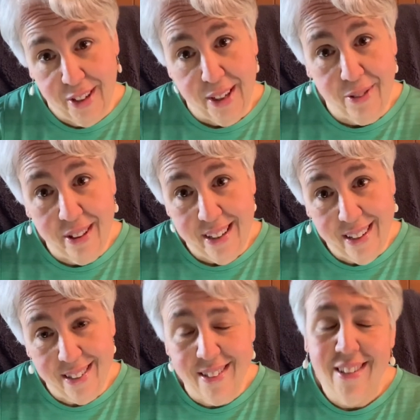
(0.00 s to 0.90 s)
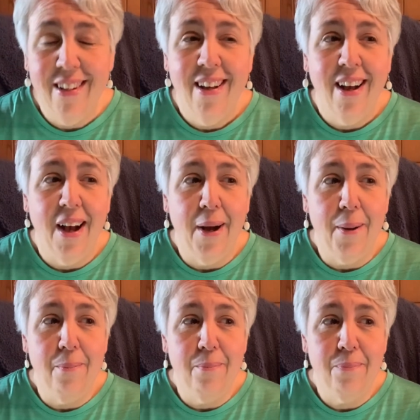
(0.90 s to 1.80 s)
video on that.
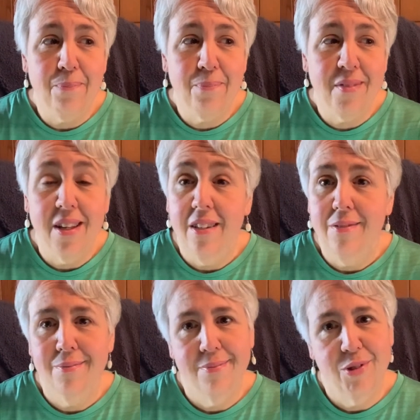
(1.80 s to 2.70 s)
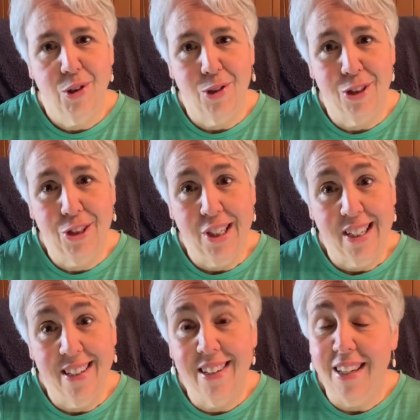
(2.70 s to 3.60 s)
Um, salsa
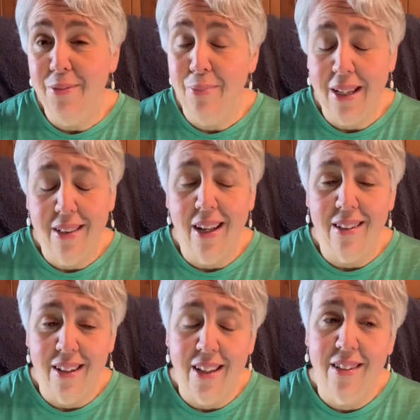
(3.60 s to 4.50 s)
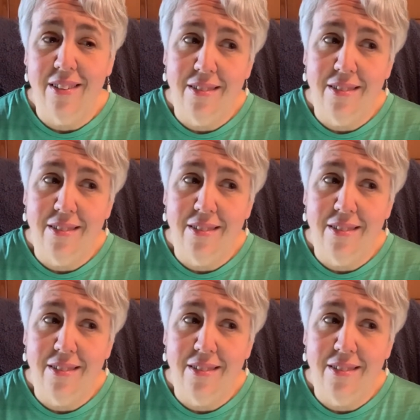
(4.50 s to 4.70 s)
chicken. I make that like